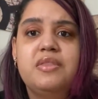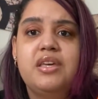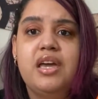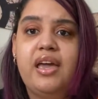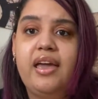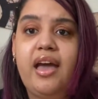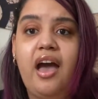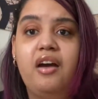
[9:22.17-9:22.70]

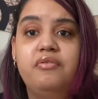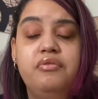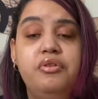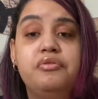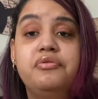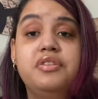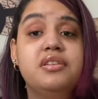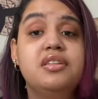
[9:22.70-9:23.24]
They have no
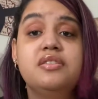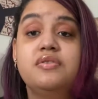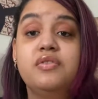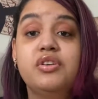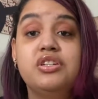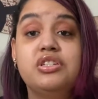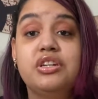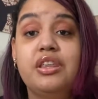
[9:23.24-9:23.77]
feelings for
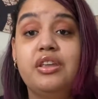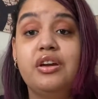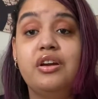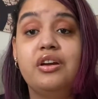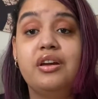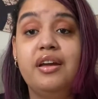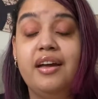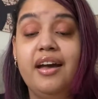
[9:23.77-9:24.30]
each other